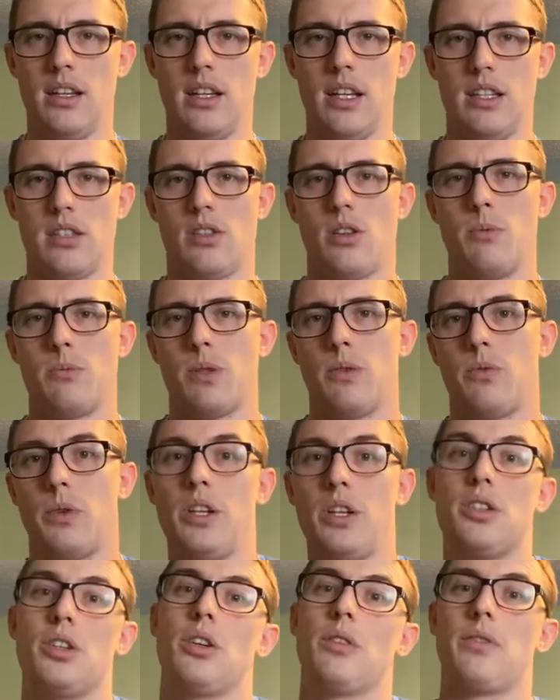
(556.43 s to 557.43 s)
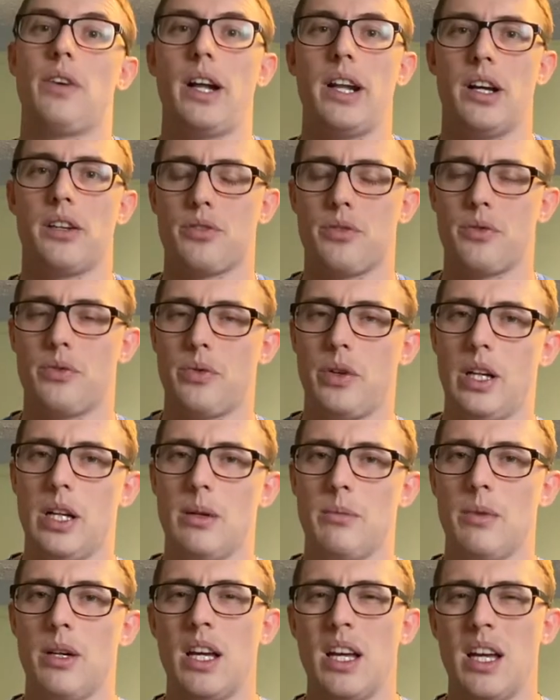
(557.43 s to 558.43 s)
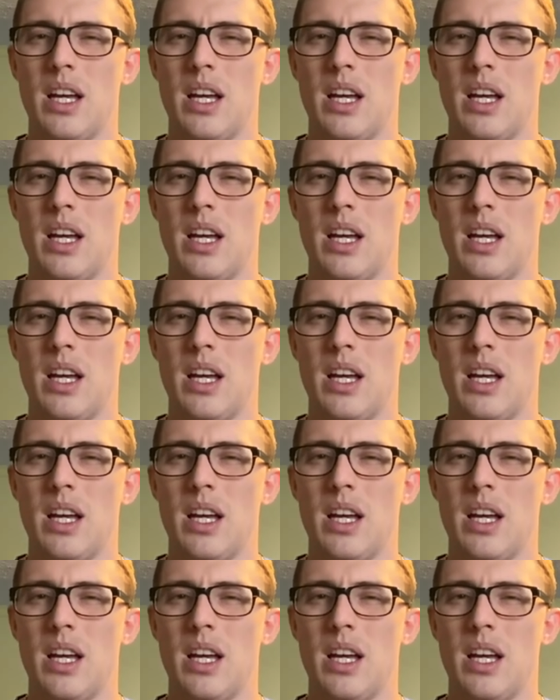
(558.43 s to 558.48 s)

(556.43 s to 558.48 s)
in terms of reaching financial freedom